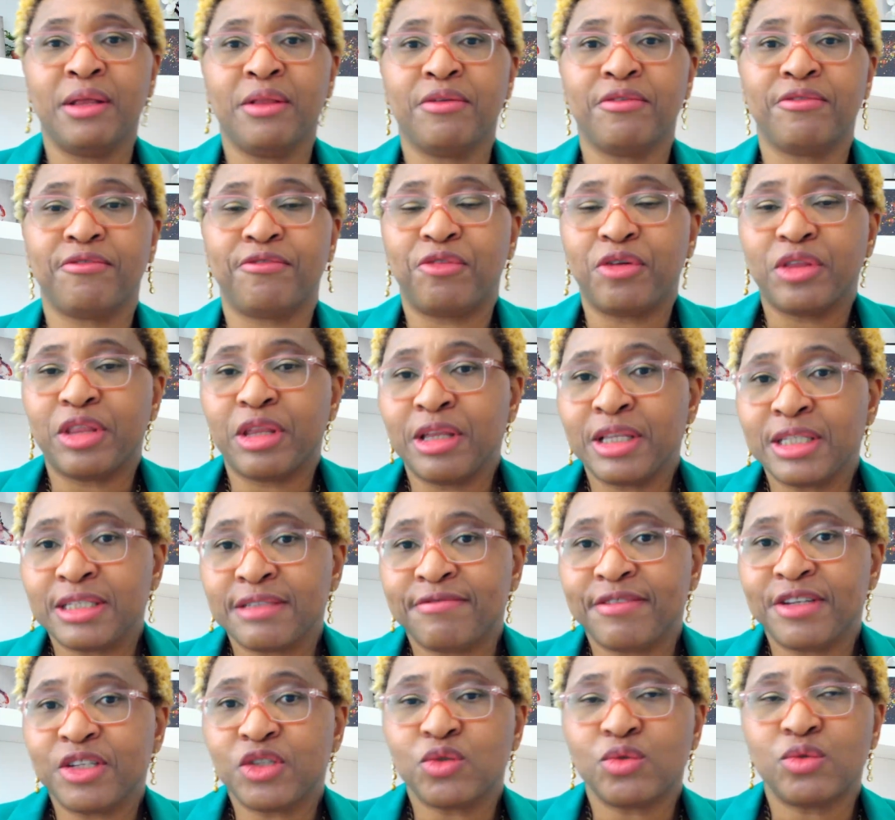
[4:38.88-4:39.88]
For the
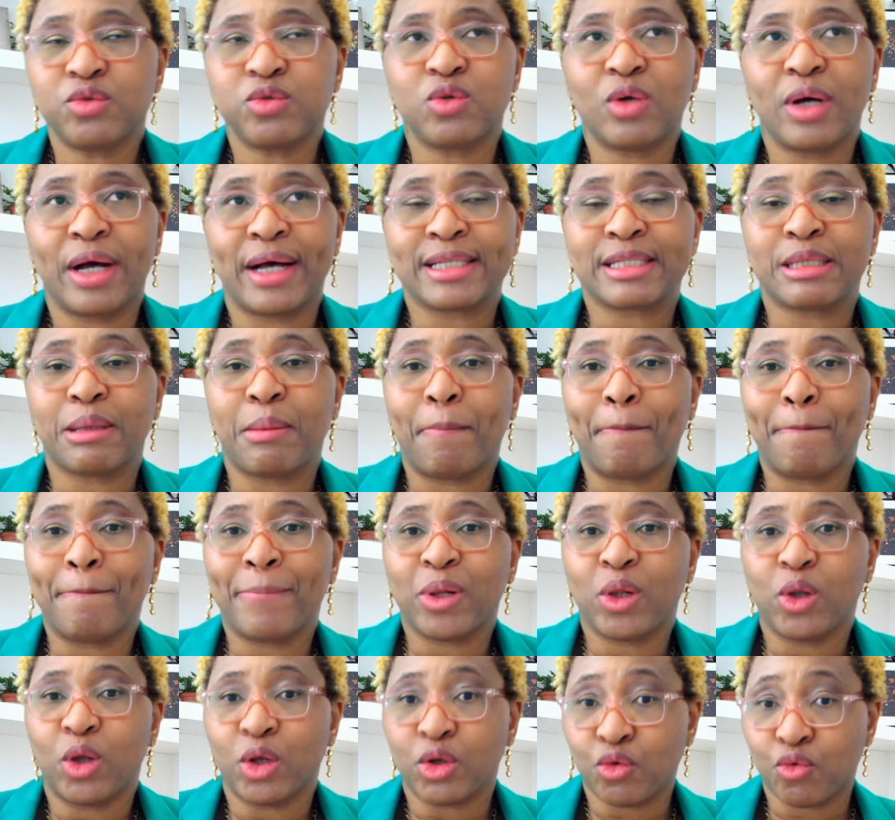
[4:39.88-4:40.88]
individual who has
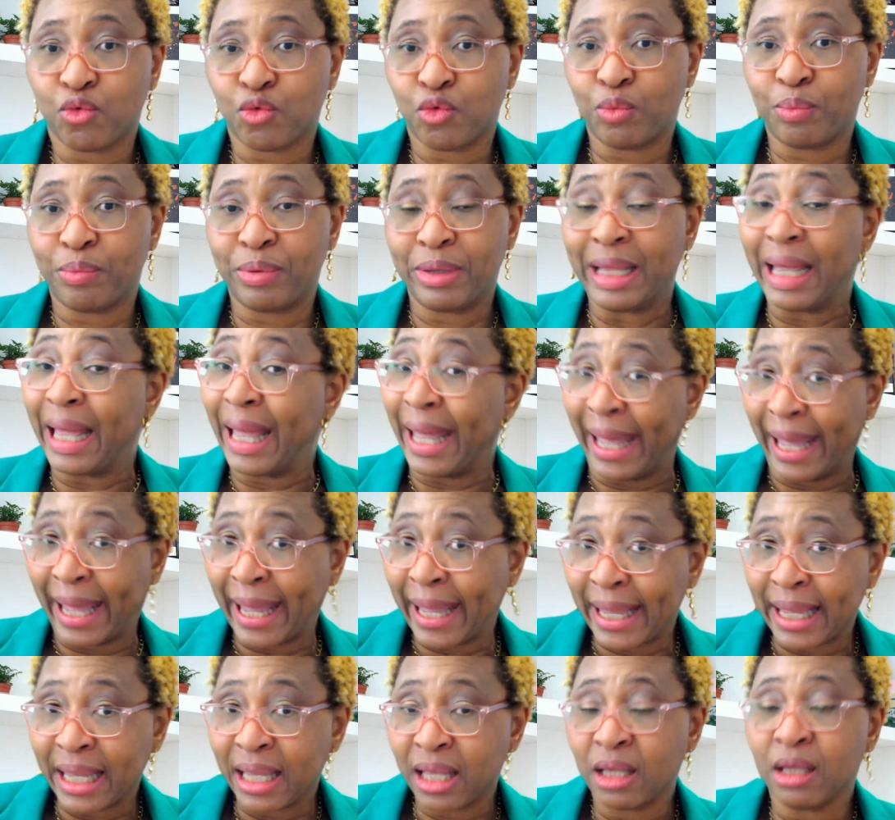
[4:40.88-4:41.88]
blood group
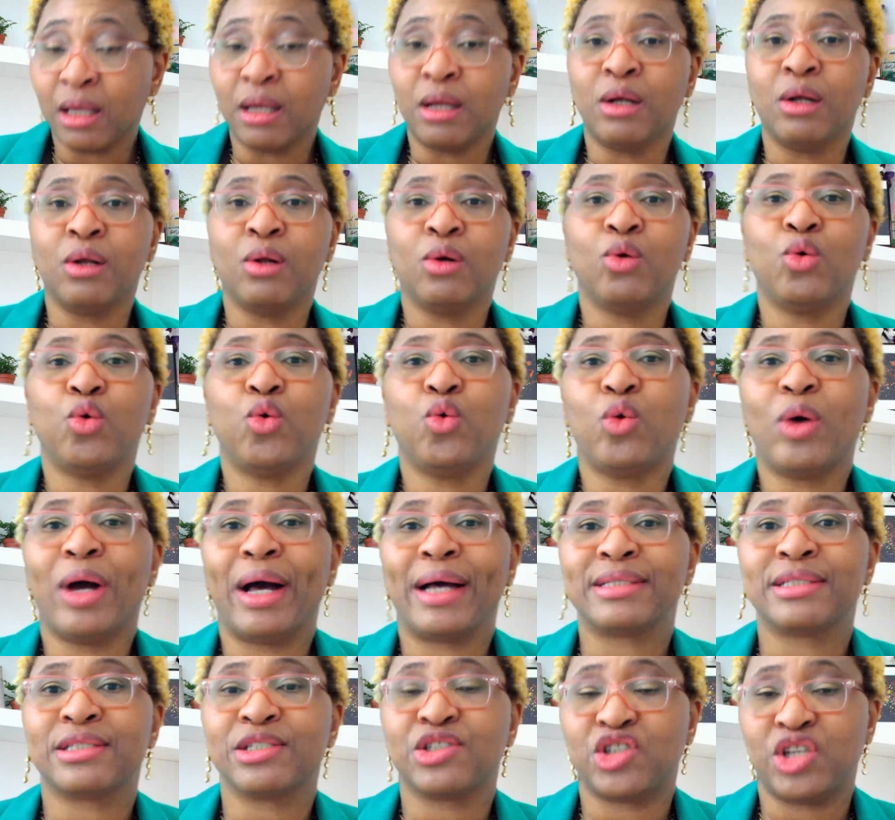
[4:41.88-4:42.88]
A, who
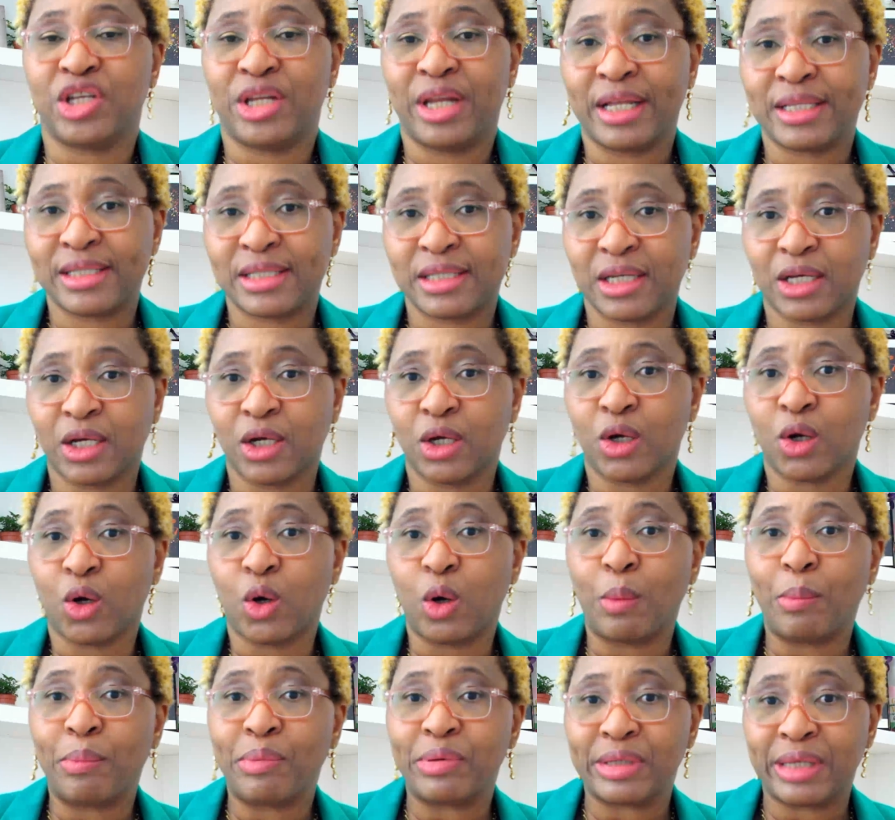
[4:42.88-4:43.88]
has genetic
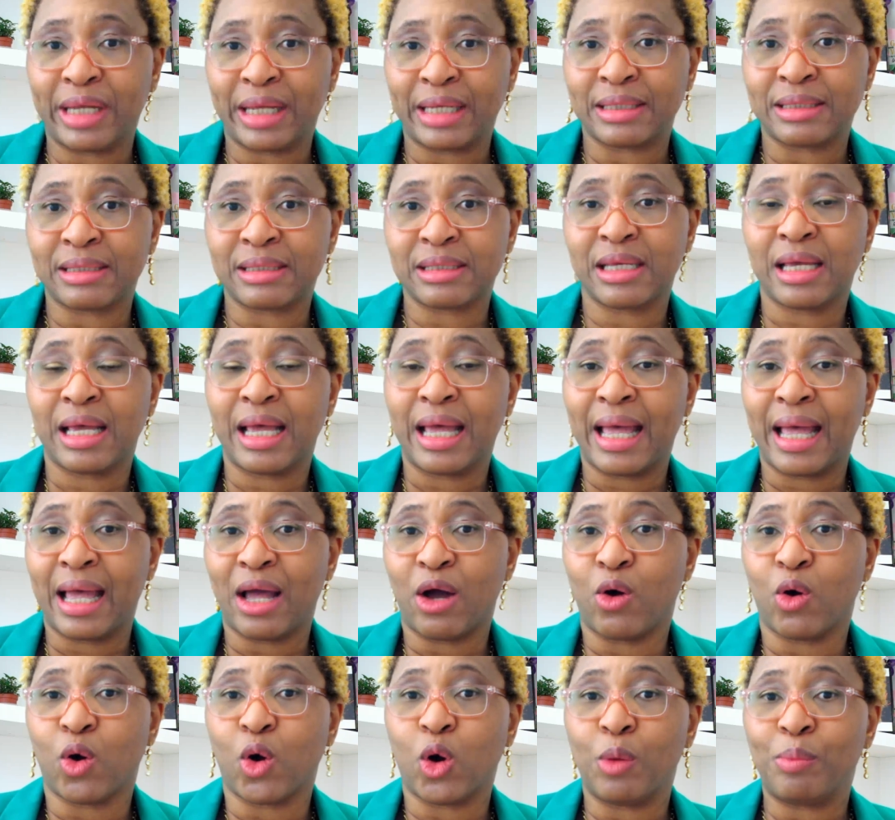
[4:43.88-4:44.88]
component
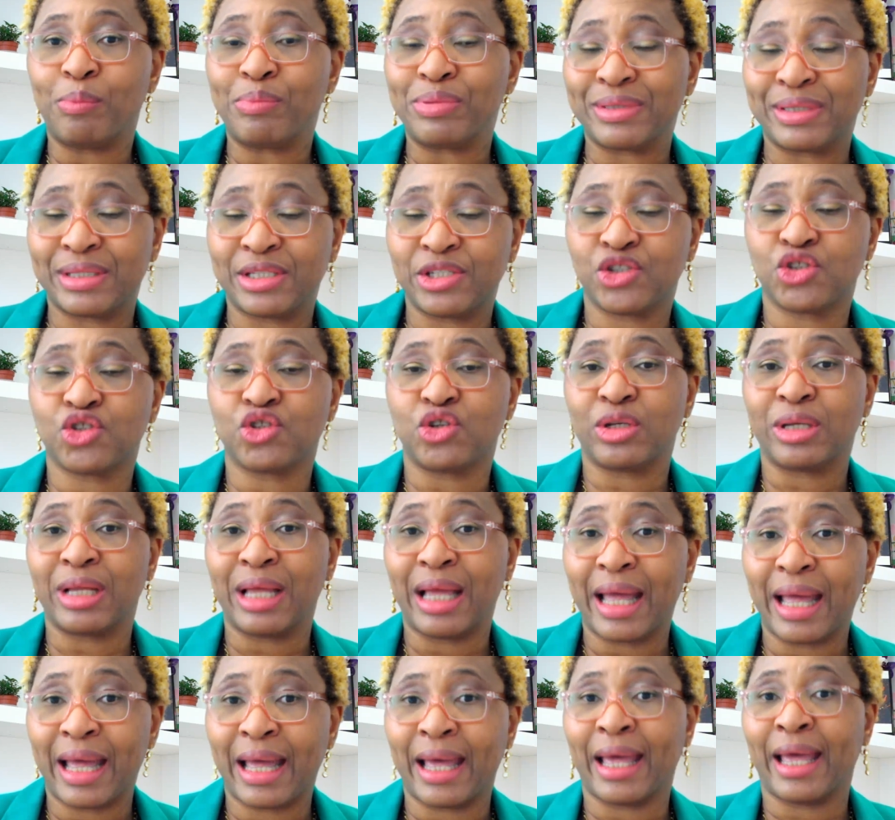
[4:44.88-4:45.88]
or composition
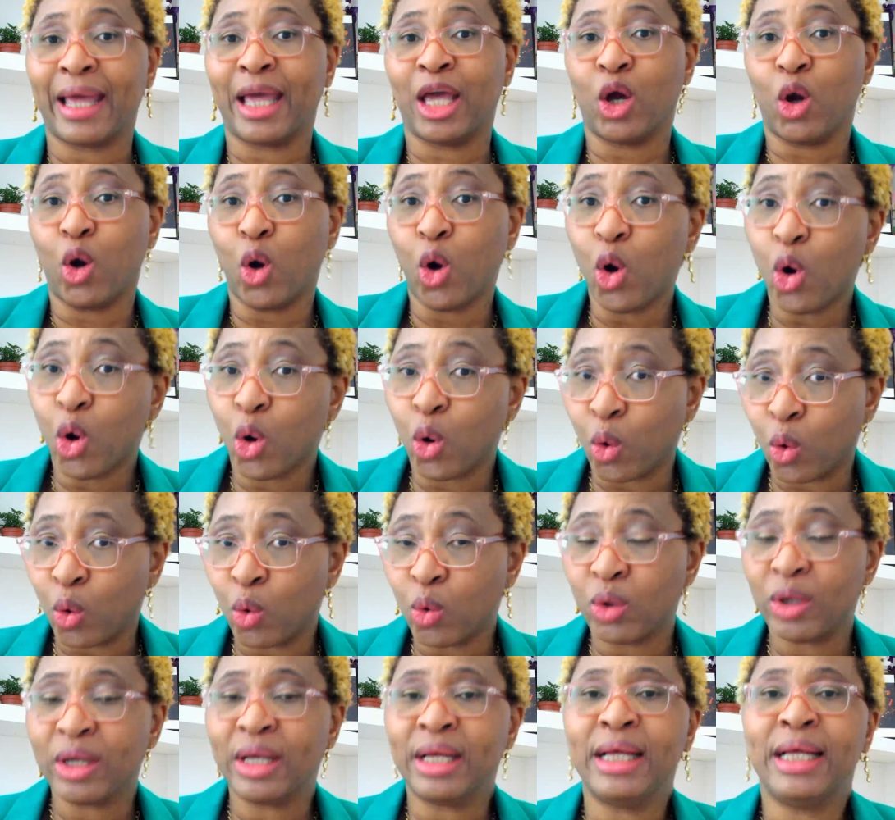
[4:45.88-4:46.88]
AO,
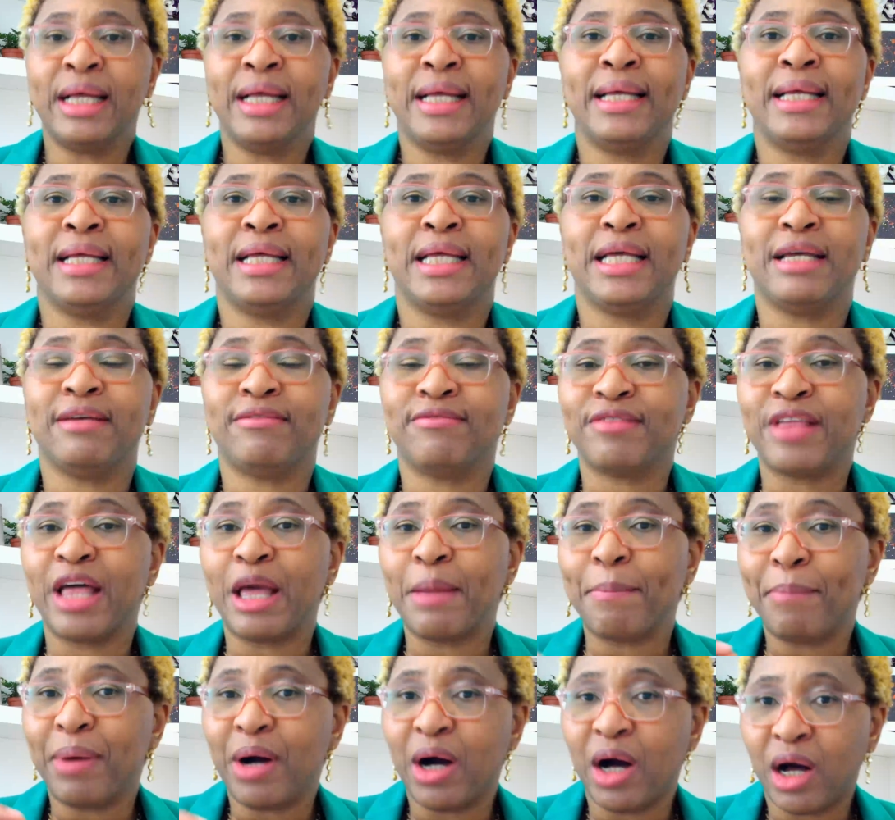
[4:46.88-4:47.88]
if they
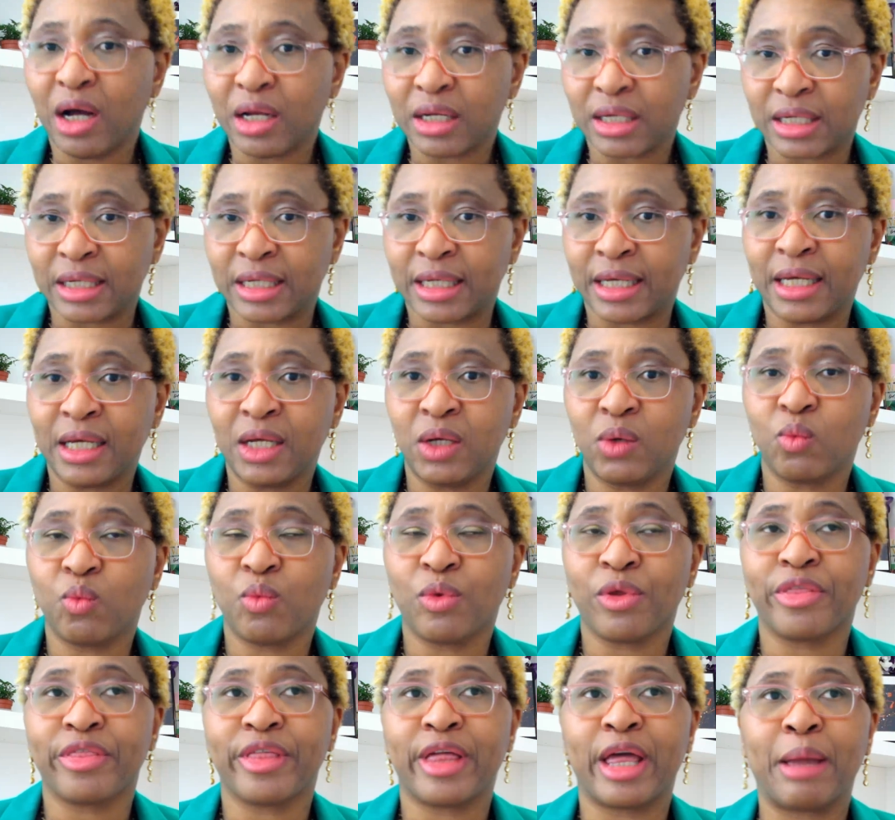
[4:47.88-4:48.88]
partner
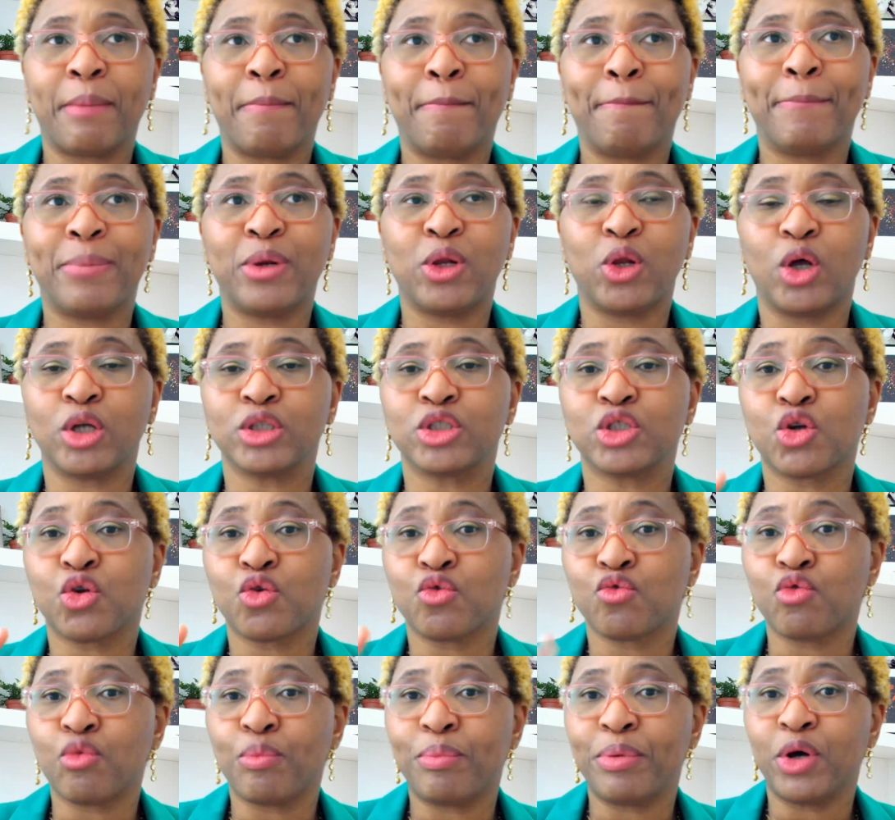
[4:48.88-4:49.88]
with a blood
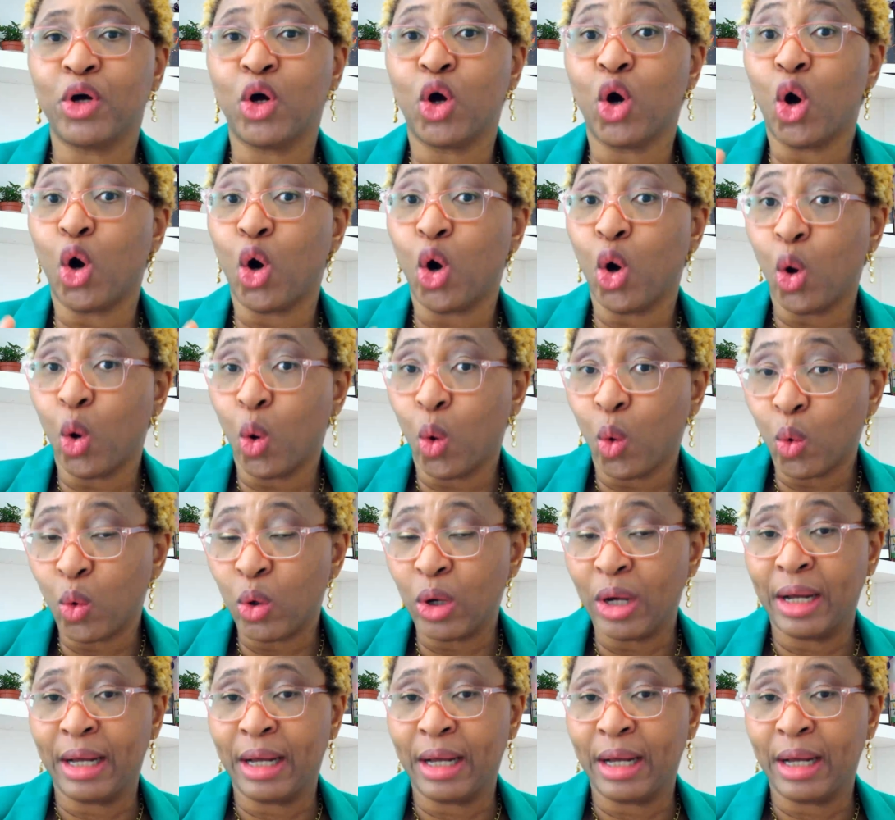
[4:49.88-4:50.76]
group O